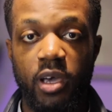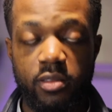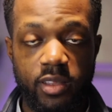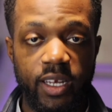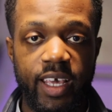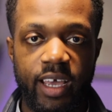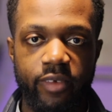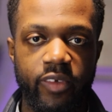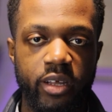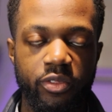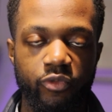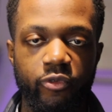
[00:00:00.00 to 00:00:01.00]
Personally, I've
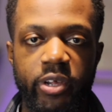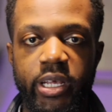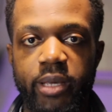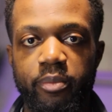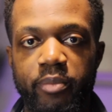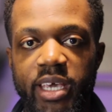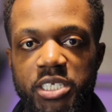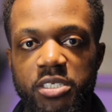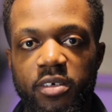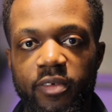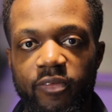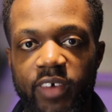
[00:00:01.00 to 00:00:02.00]
had three
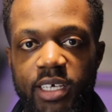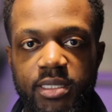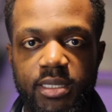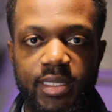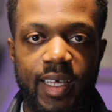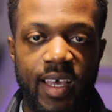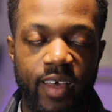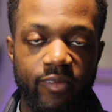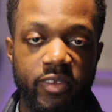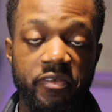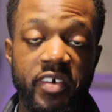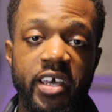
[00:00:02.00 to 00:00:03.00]
major phases that have
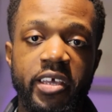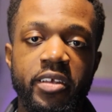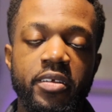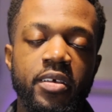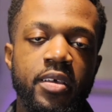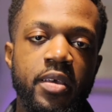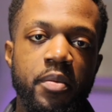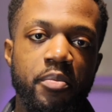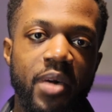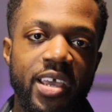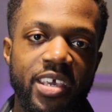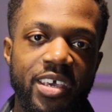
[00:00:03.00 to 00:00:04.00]
defined
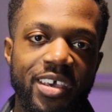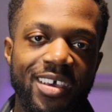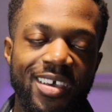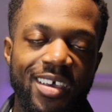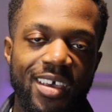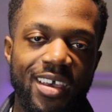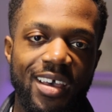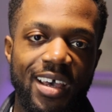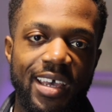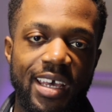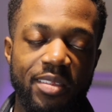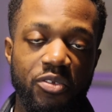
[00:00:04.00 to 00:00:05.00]
my year.
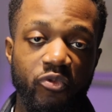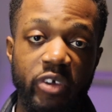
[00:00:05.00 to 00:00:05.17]
I had to